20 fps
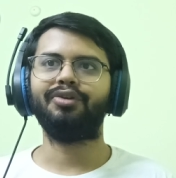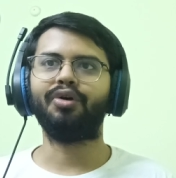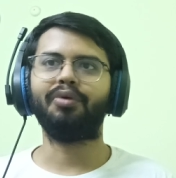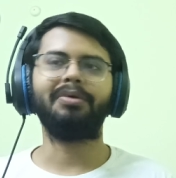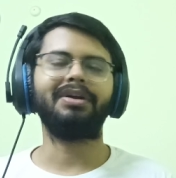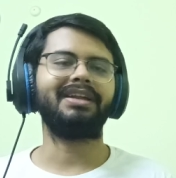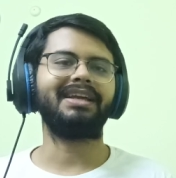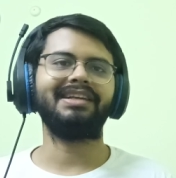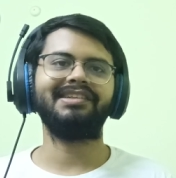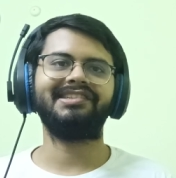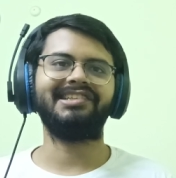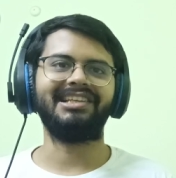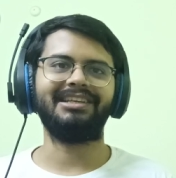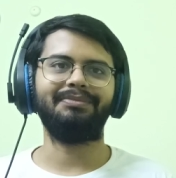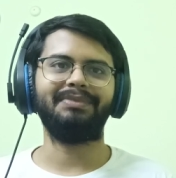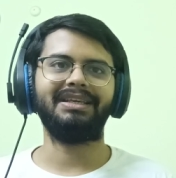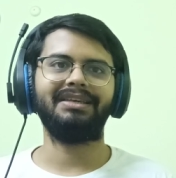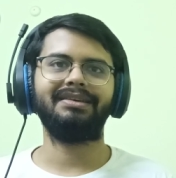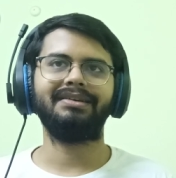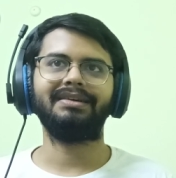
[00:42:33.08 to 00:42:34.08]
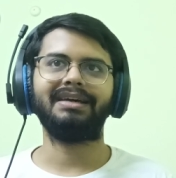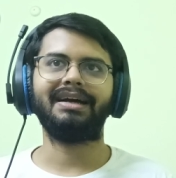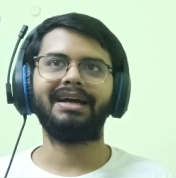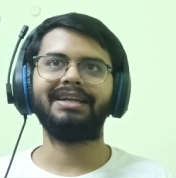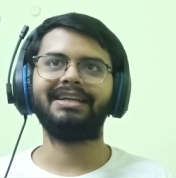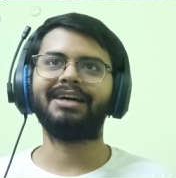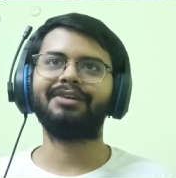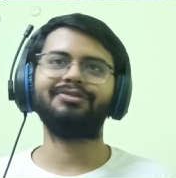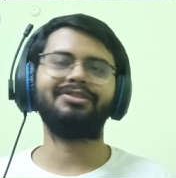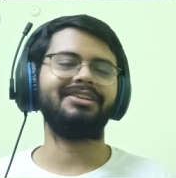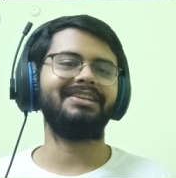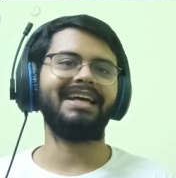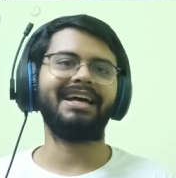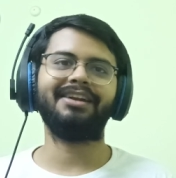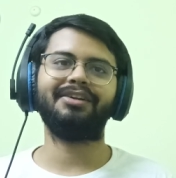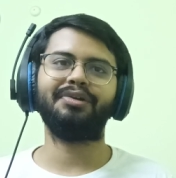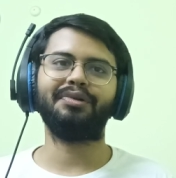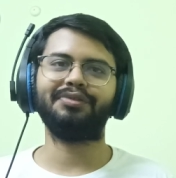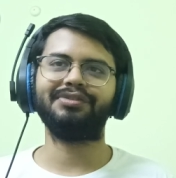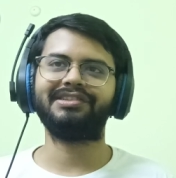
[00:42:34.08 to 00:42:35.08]
No one can see me. I doubt the
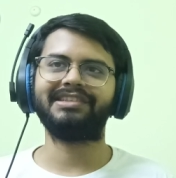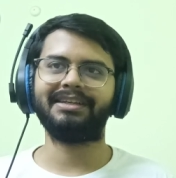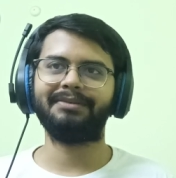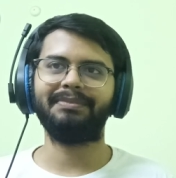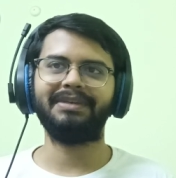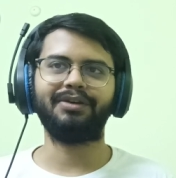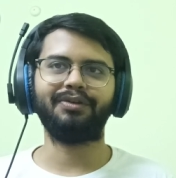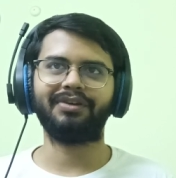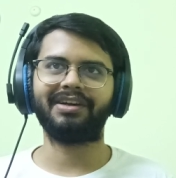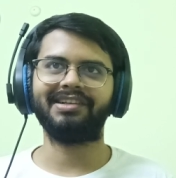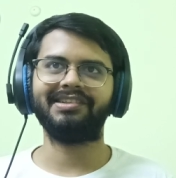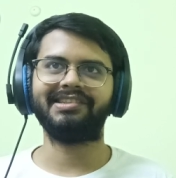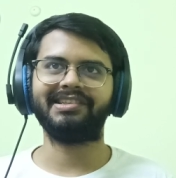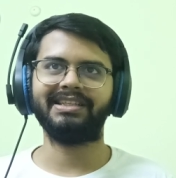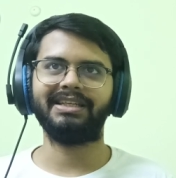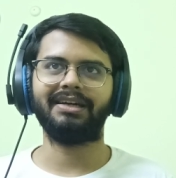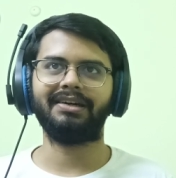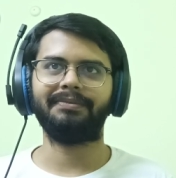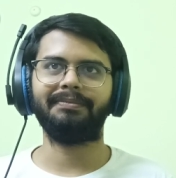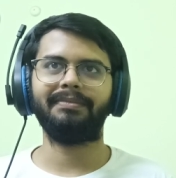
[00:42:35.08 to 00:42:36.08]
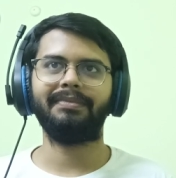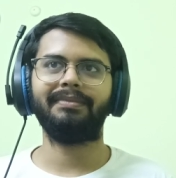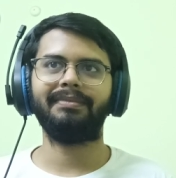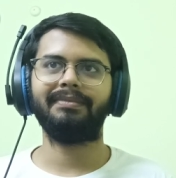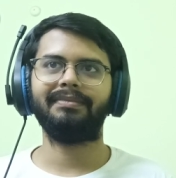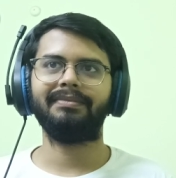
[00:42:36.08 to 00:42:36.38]
dad knows that Mieruko can see her.